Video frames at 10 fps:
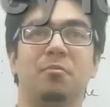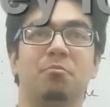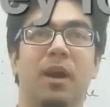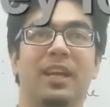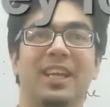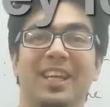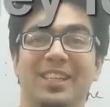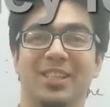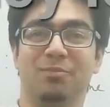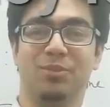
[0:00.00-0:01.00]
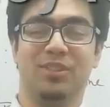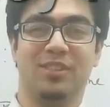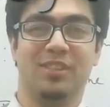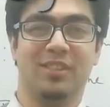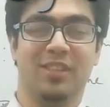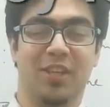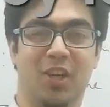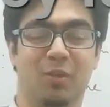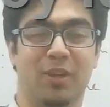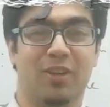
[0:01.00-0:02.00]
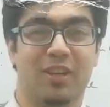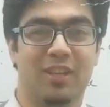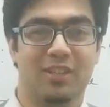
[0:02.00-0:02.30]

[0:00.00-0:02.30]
money idioms. Oh my god,